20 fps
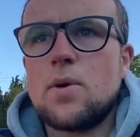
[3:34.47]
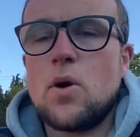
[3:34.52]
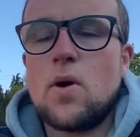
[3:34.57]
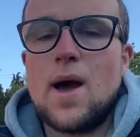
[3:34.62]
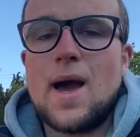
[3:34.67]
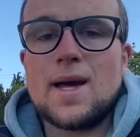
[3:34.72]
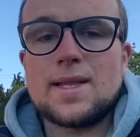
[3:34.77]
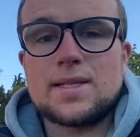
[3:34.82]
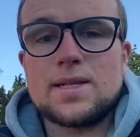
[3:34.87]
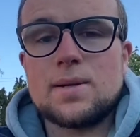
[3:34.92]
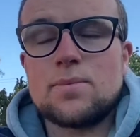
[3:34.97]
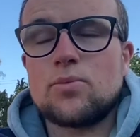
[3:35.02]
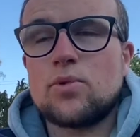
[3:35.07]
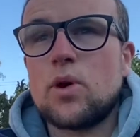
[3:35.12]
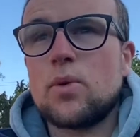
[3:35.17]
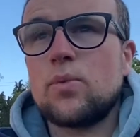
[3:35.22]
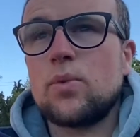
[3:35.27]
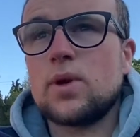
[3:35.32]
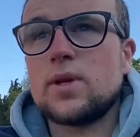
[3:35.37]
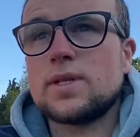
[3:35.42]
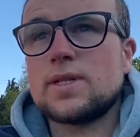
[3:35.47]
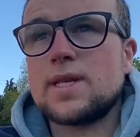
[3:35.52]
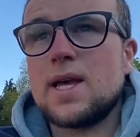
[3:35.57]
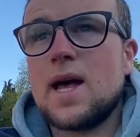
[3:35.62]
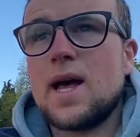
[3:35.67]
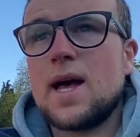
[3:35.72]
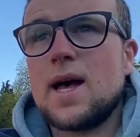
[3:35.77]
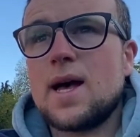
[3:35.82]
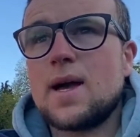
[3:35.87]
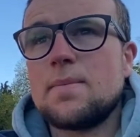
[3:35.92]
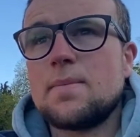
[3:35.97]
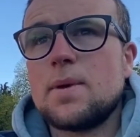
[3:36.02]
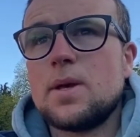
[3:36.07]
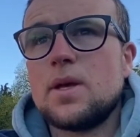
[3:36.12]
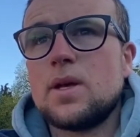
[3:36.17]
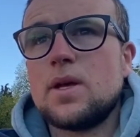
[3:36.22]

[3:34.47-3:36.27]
or at an appropriate time